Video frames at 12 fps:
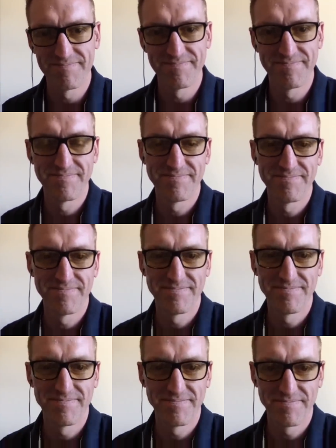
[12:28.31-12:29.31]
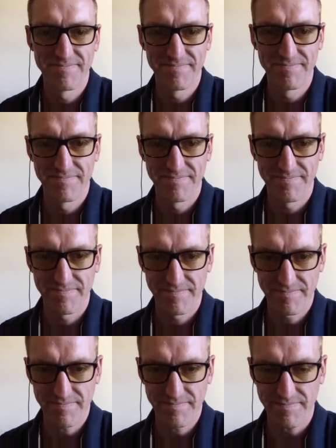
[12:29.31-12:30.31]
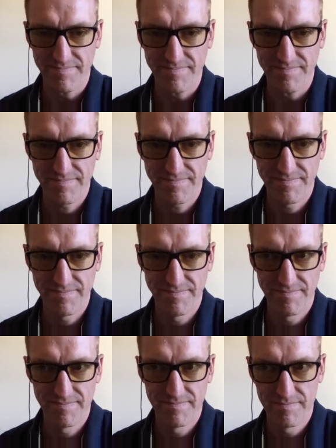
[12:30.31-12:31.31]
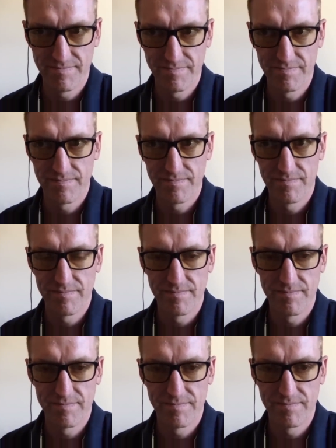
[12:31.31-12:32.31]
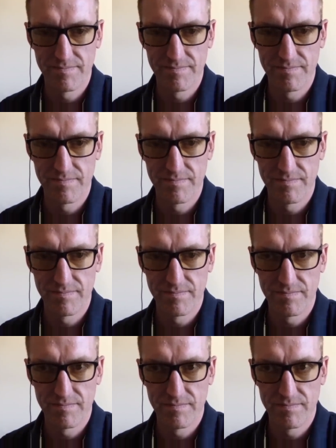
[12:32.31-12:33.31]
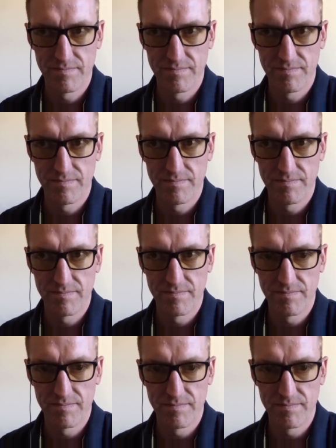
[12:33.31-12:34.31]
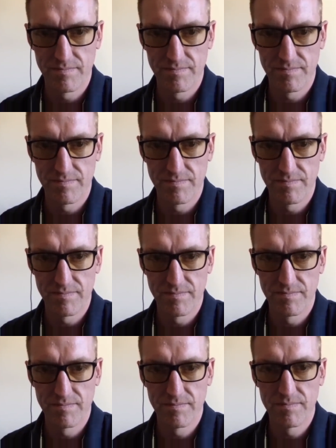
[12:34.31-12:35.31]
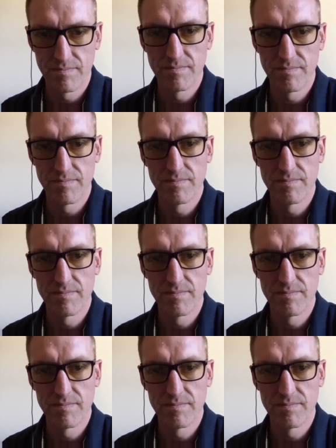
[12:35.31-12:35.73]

(silent)